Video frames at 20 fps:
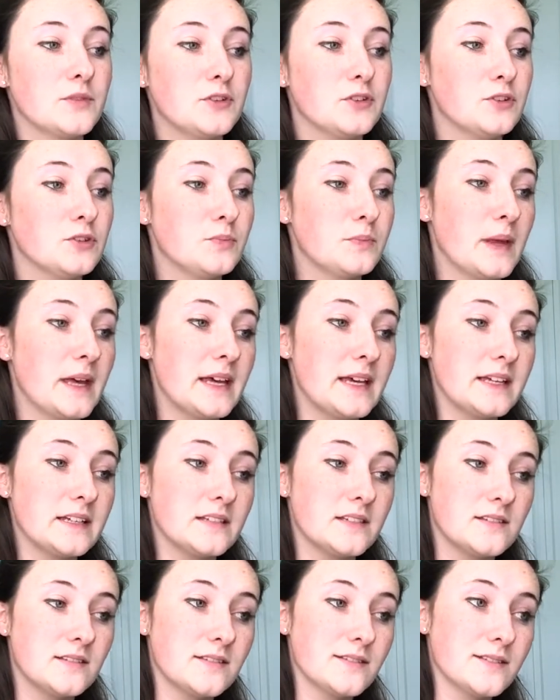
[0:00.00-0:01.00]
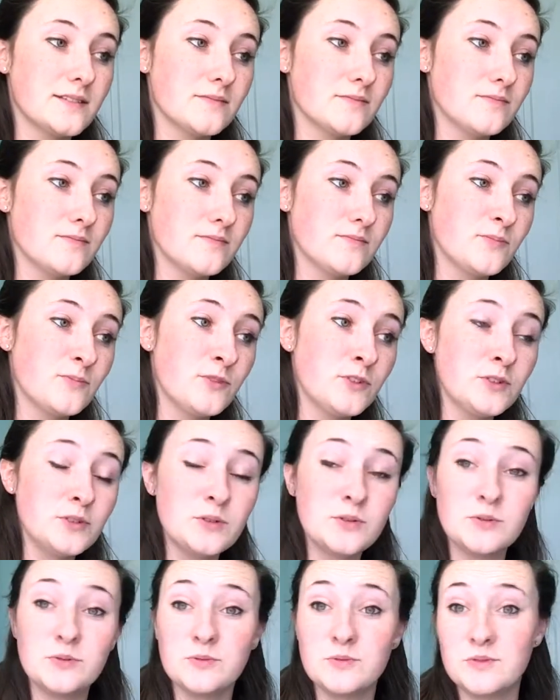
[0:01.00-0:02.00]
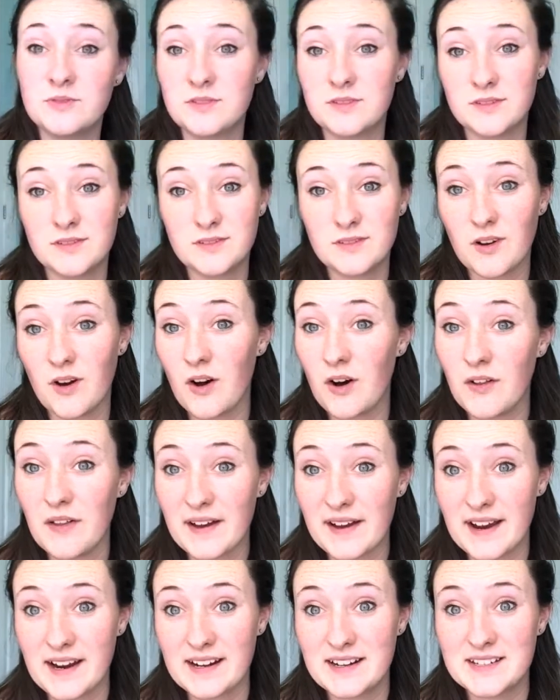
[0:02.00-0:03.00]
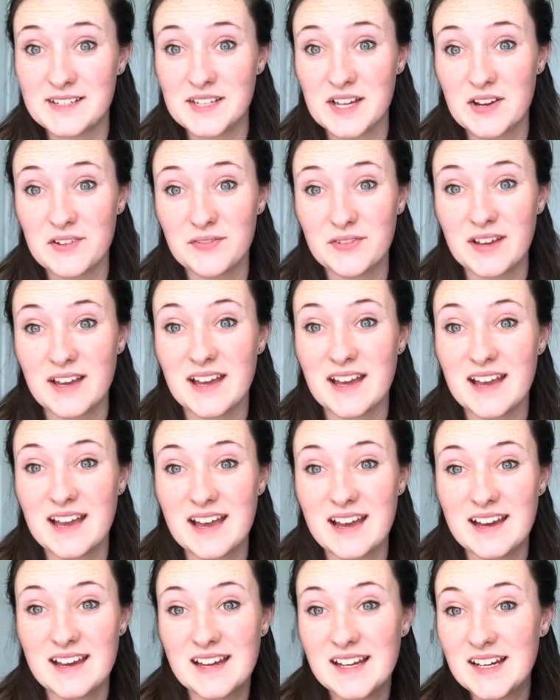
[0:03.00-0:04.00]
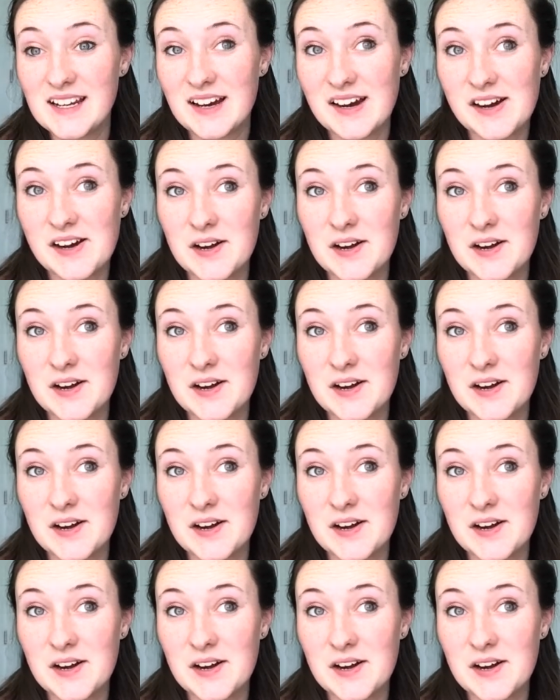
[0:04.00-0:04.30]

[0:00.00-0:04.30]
toothpaste, foods, all that kind of stuff. And